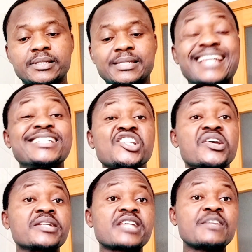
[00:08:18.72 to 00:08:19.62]
an
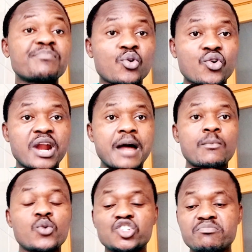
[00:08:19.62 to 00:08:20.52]
integrated
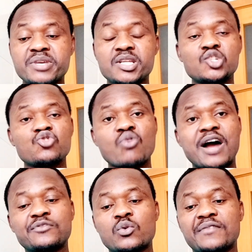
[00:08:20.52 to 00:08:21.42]
program, which means you
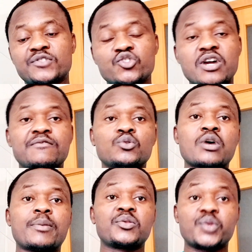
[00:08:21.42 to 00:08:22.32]
have to have traveled to
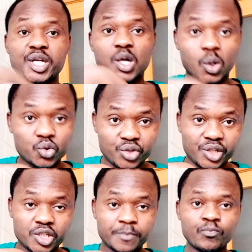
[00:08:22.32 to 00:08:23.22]
about 3
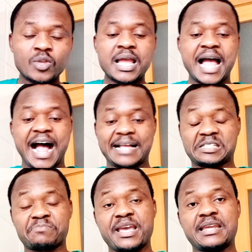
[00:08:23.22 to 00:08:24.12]
countries and
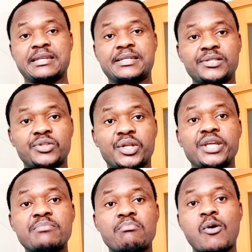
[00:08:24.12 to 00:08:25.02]
spend
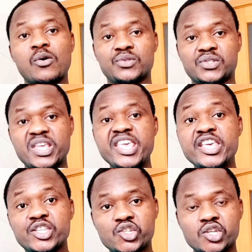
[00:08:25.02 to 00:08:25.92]
3 months
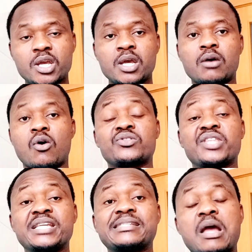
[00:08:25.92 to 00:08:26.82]
each or
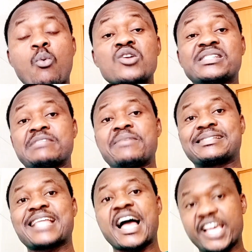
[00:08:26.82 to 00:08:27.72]
one
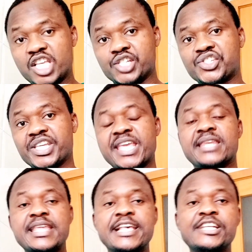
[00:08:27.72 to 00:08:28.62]
semester each
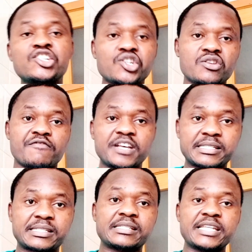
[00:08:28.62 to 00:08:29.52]
in each
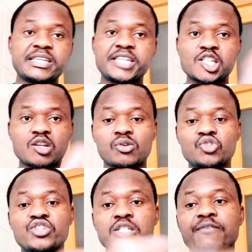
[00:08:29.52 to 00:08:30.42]
universities in these
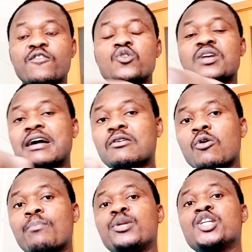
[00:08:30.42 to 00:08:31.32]
countries before you can
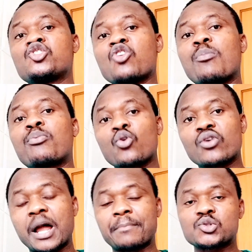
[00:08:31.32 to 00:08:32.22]
complete your
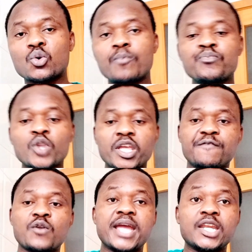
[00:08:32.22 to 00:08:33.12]
program. So if
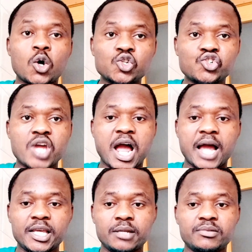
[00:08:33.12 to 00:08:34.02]
you are in
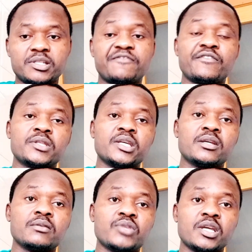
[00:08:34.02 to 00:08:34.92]
Austria,
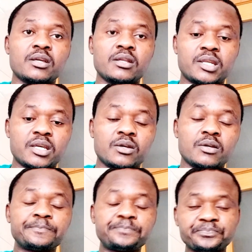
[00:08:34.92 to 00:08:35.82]

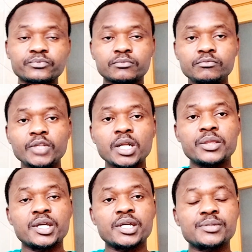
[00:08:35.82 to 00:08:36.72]
the
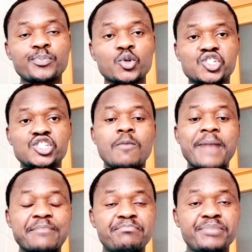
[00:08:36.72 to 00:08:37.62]
procedure
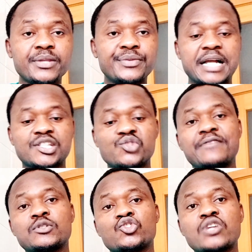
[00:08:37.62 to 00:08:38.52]
might be that you
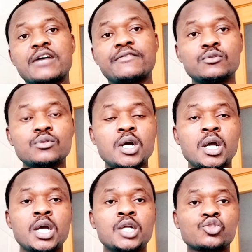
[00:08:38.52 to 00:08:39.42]
have to travel
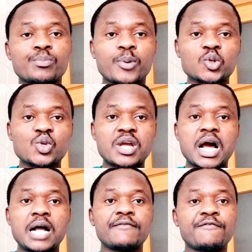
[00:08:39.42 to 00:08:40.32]
to
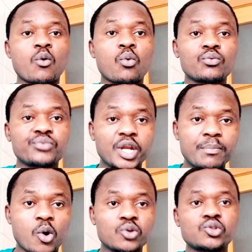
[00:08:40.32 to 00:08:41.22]
Portugal for 3
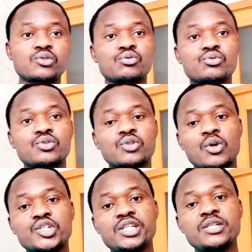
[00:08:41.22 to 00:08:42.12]
months to
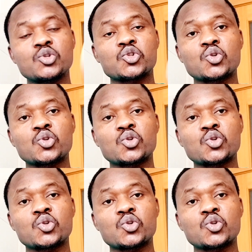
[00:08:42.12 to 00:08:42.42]
study to